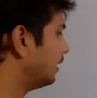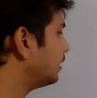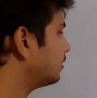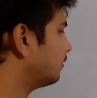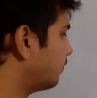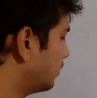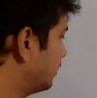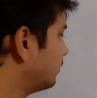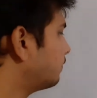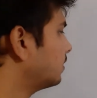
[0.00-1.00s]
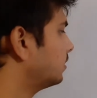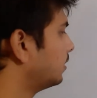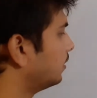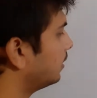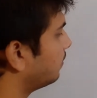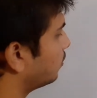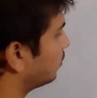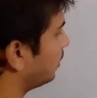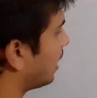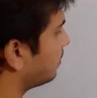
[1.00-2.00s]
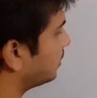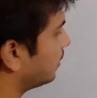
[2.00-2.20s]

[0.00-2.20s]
it for this function, the prototype is